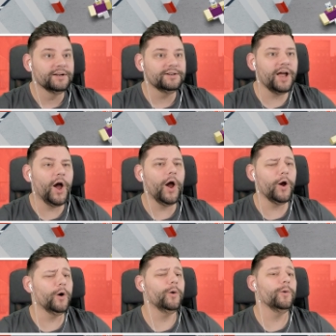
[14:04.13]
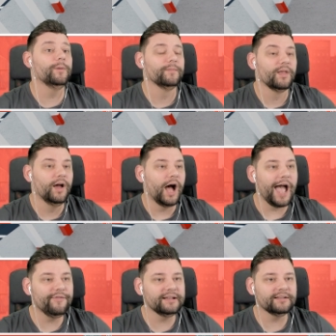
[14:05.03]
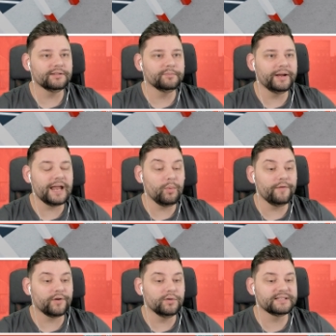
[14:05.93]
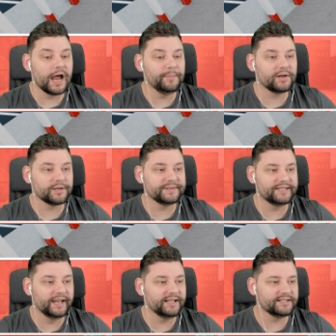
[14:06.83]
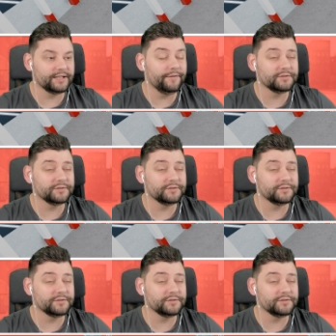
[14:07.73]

No! I think my net worth goes down because I'm selling stuff,